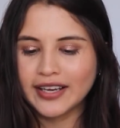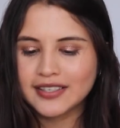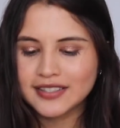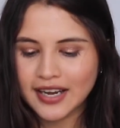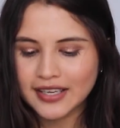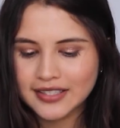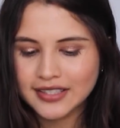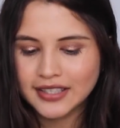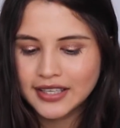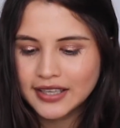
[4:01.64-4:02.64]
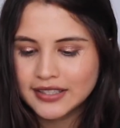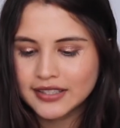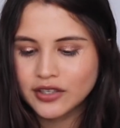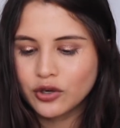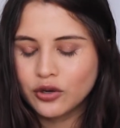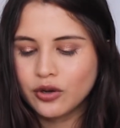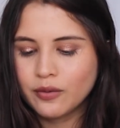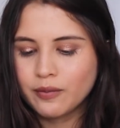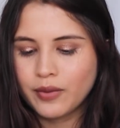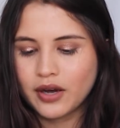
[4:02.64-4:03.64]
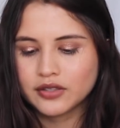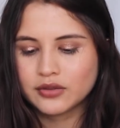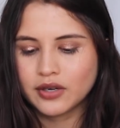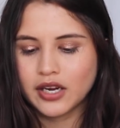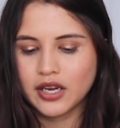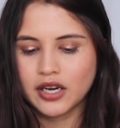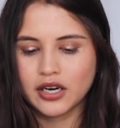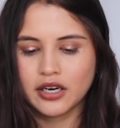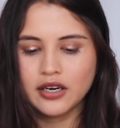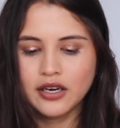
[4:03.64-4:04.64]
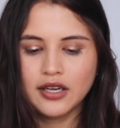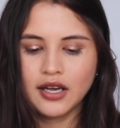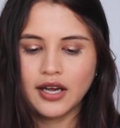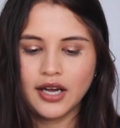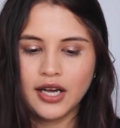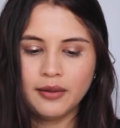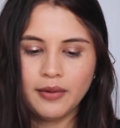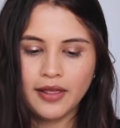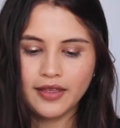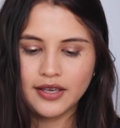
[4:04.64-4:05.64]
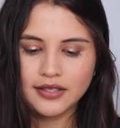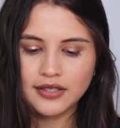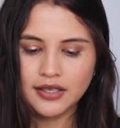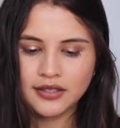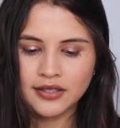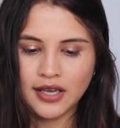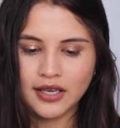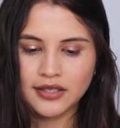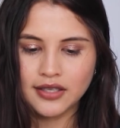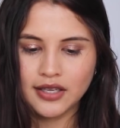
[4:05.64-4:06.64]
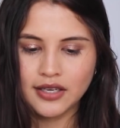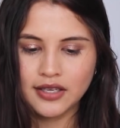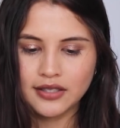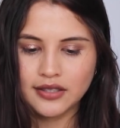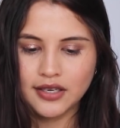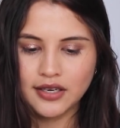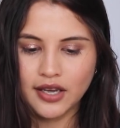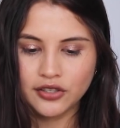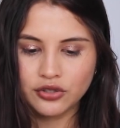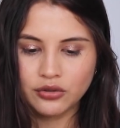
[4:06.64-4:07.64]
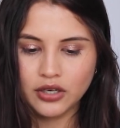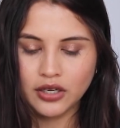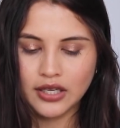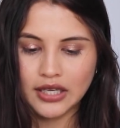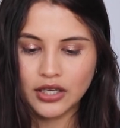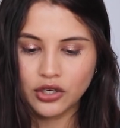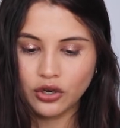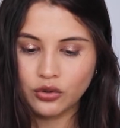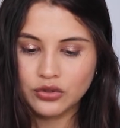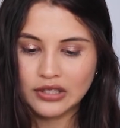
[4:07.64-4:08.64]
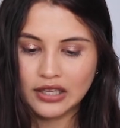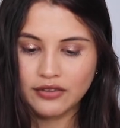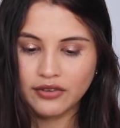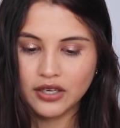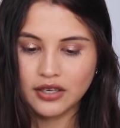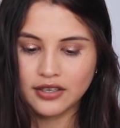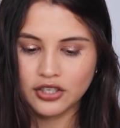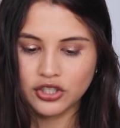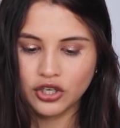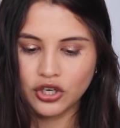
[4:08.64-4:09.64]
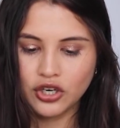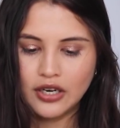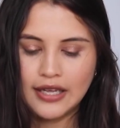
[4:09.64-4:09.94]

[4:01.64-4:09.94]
next, I see this little box right here. Um, this says it is the Natura Ekos Leave-In Conditioner.